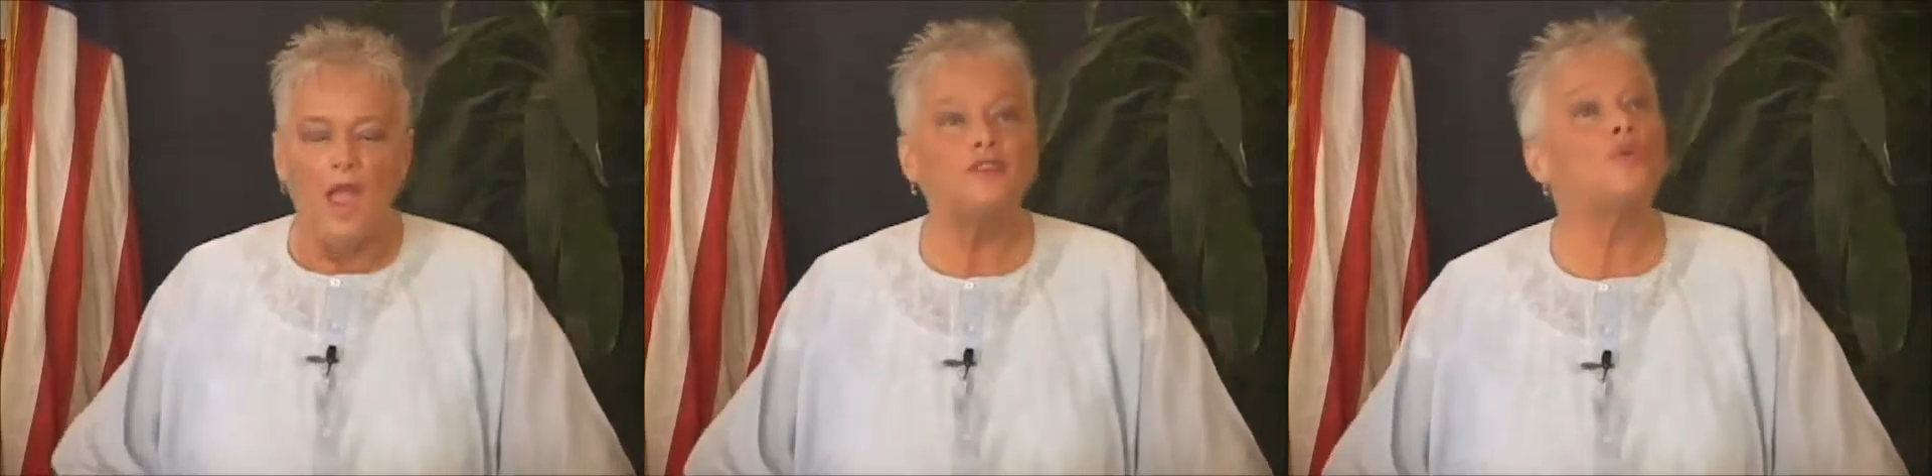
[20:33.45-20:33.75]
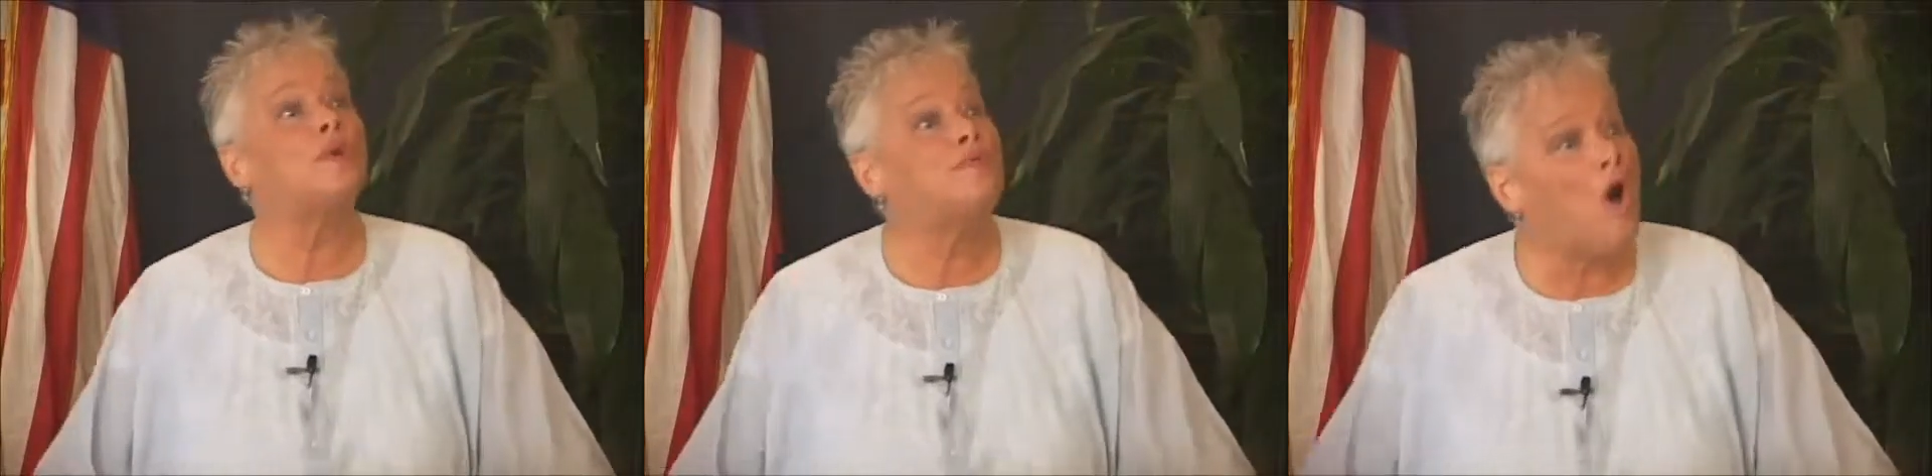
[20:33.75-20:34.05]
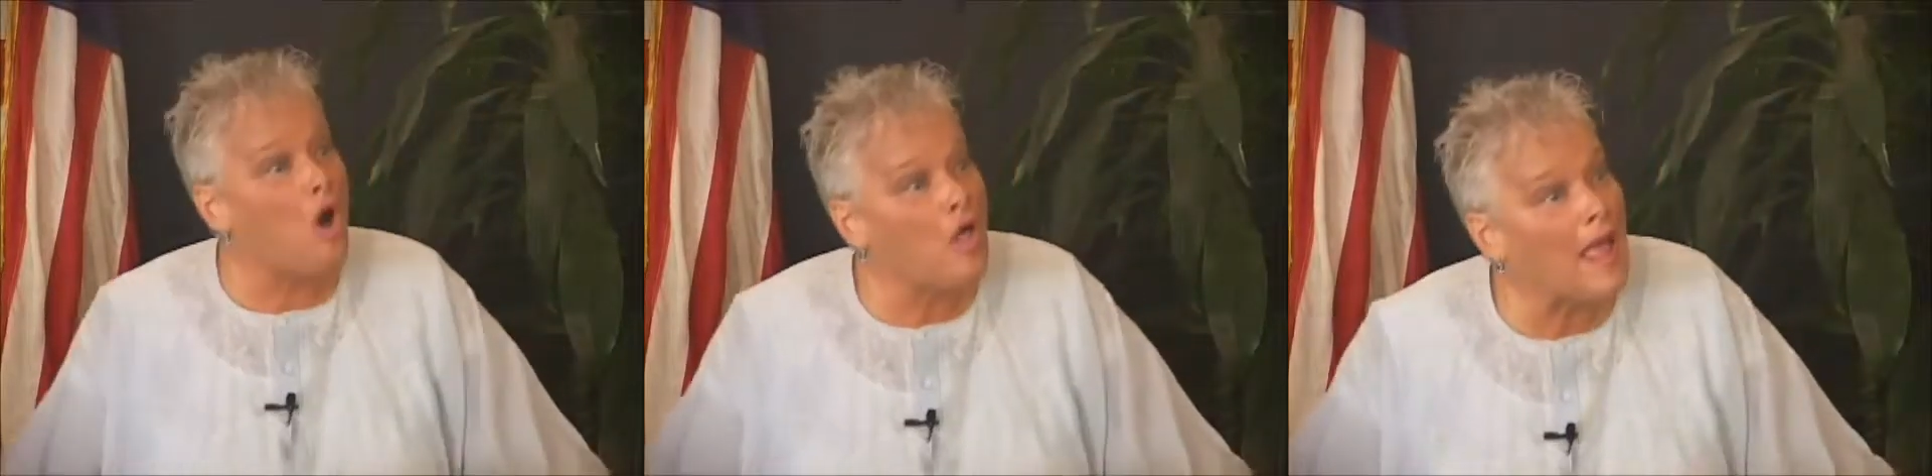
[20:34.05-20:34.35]
And so we've
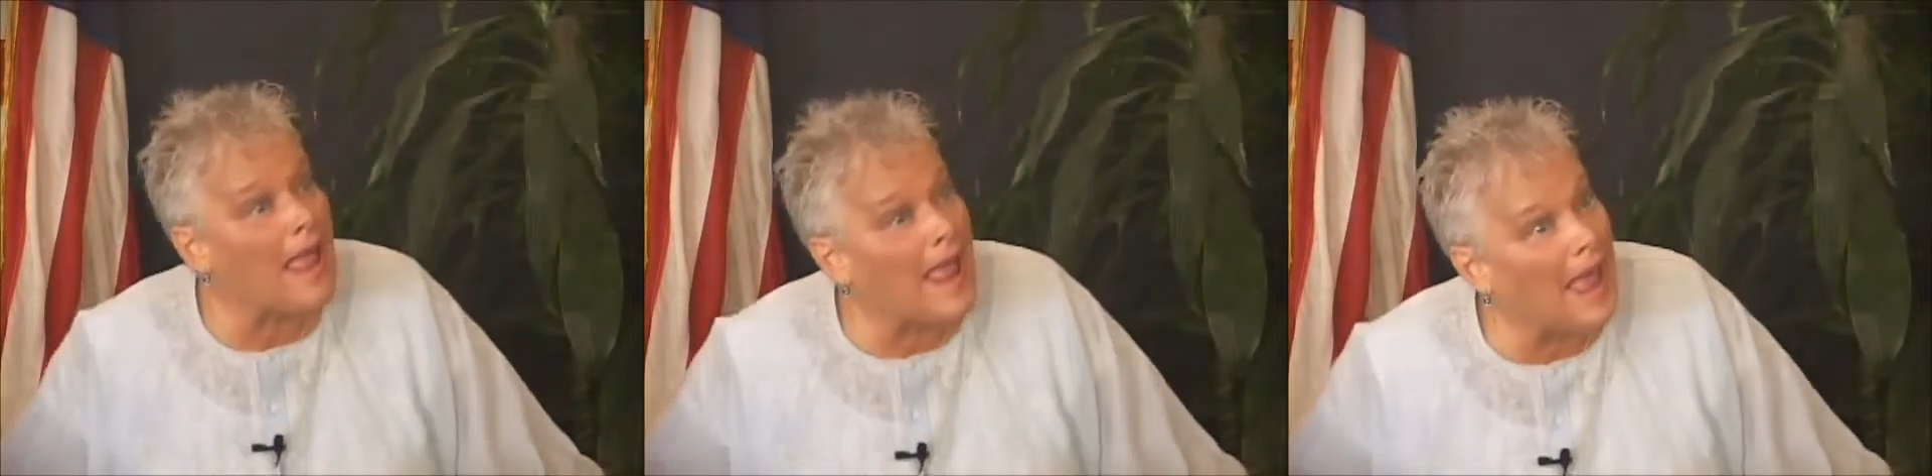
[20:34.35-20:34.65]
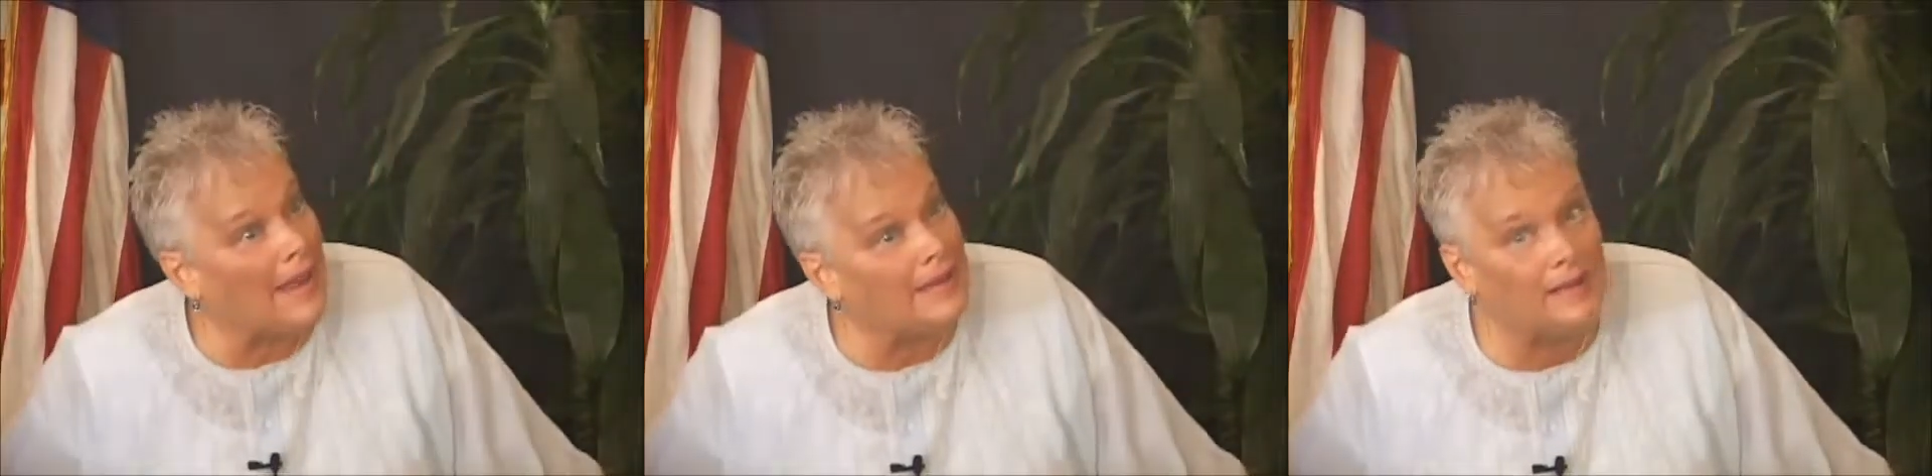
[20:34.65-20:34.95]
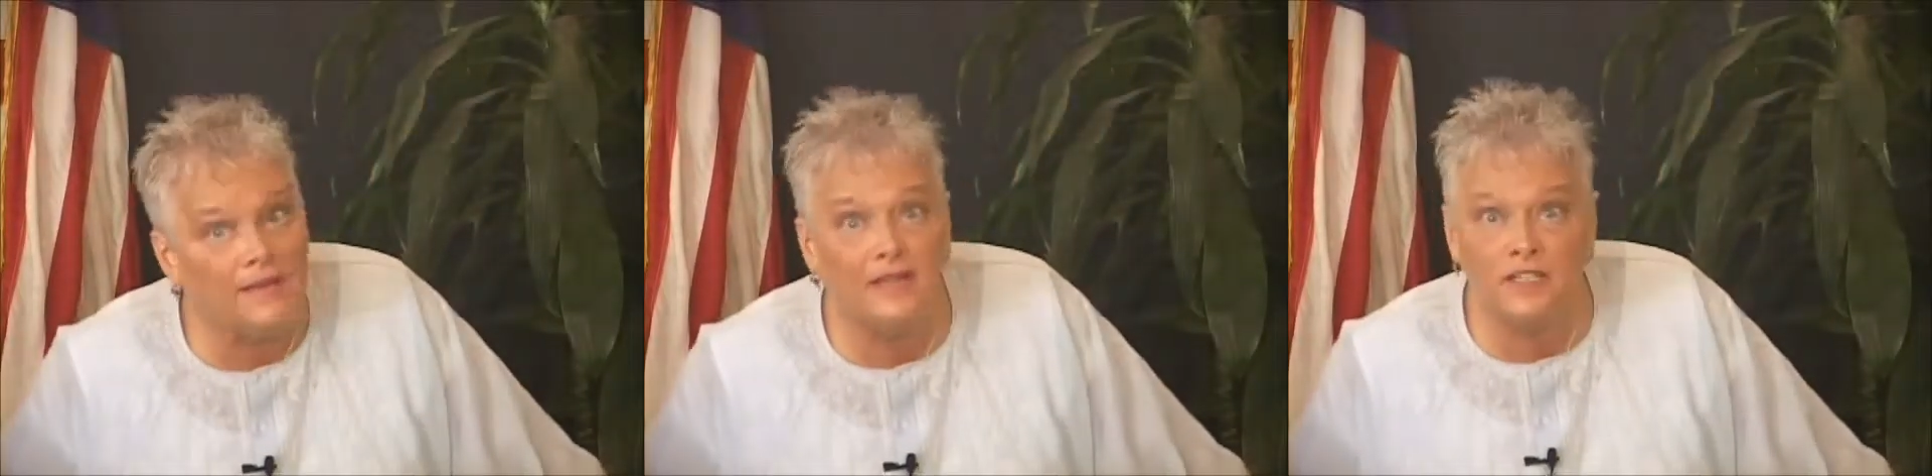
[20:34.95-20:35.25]
all had
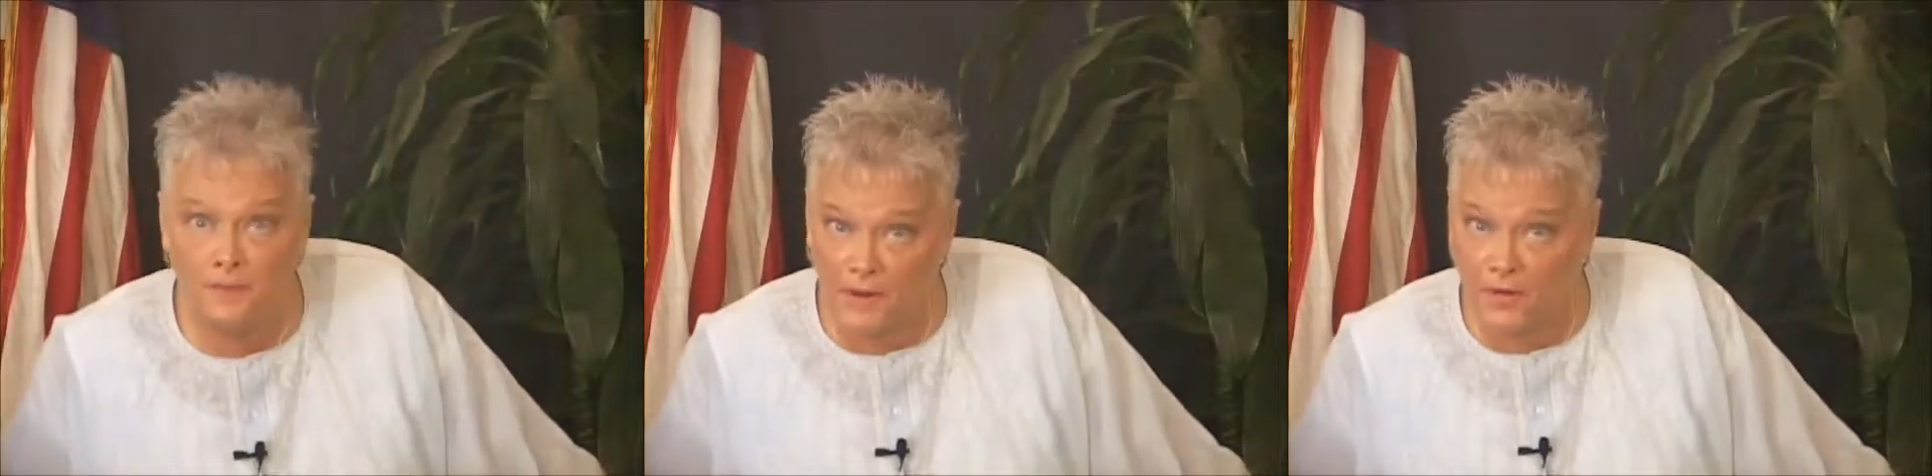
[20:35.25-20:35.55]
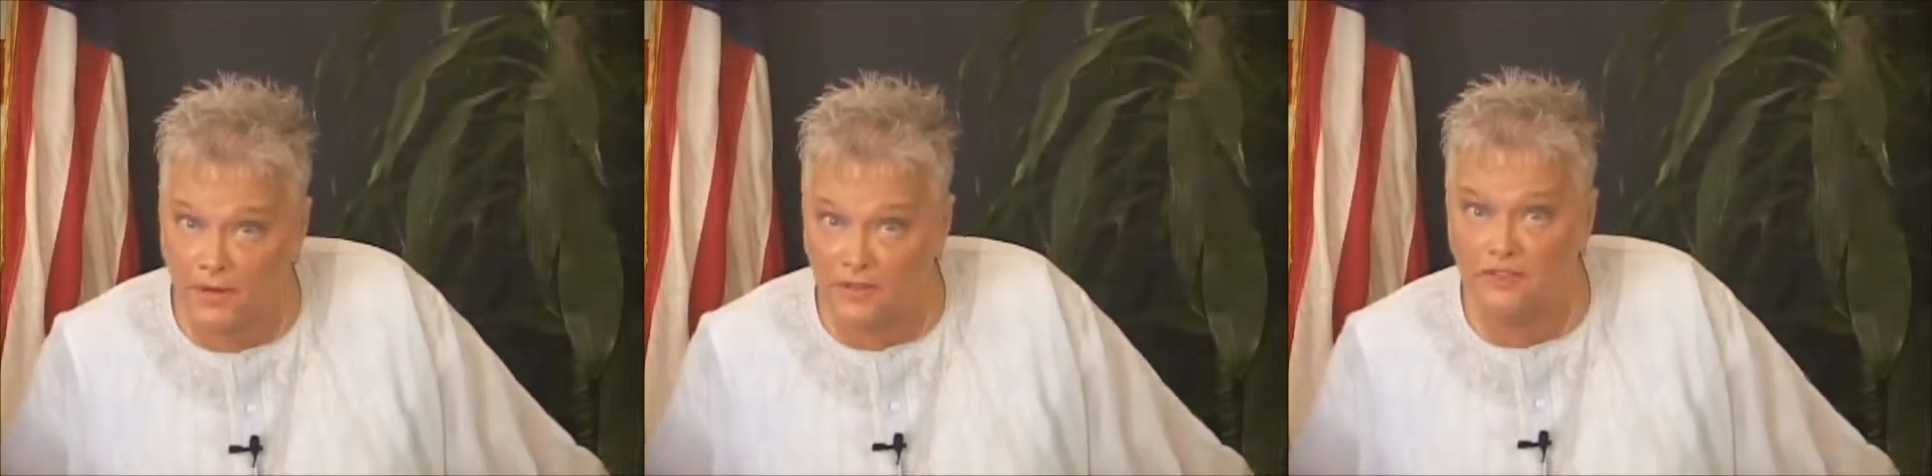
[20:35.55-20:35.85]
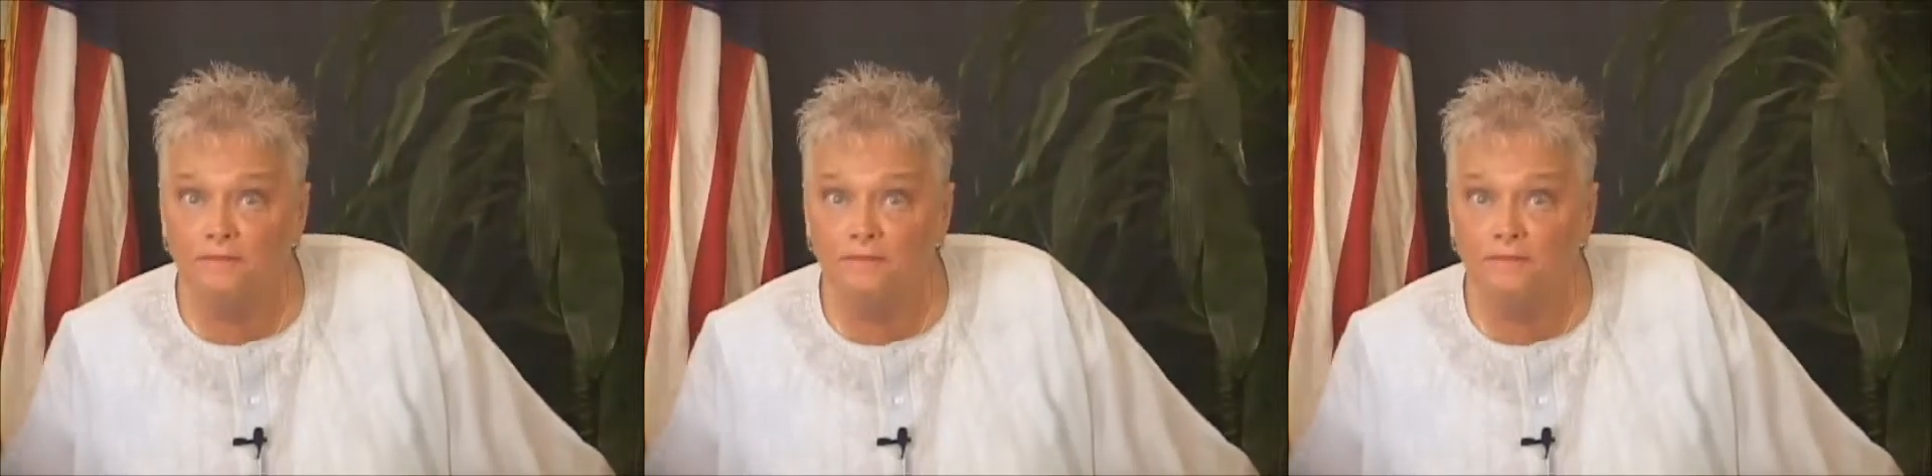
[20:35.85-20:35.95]
the experience